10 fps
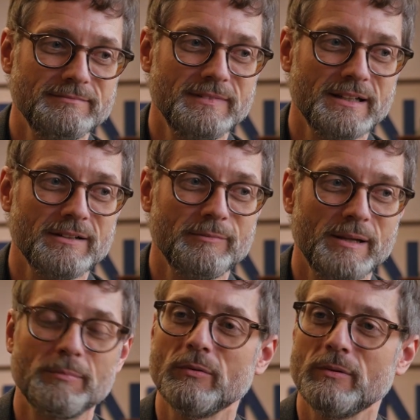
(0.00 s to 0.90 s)

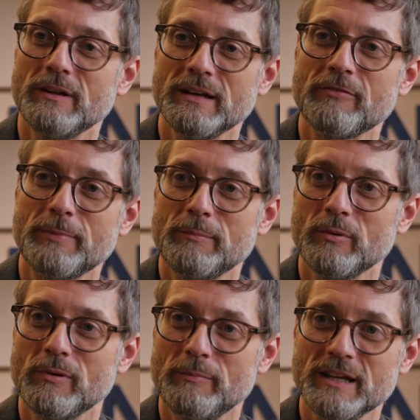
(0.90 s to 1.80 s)
enough
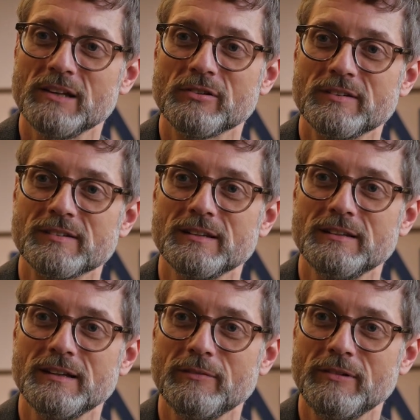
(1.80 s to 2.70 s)
people will be
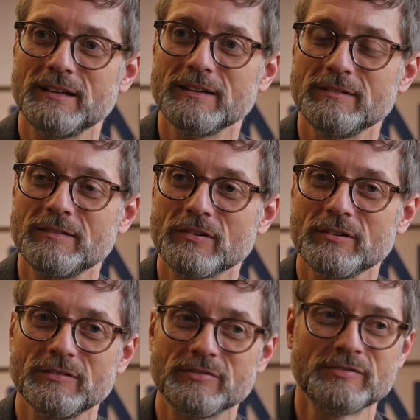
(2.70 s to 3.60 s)
interested that we can
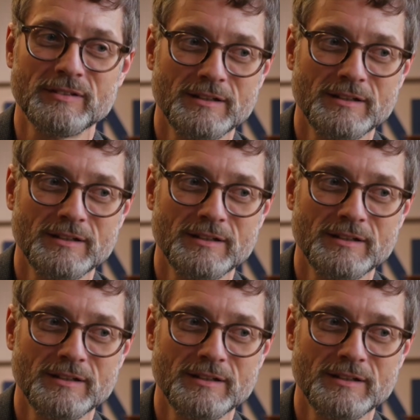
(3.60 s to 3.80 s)
sort of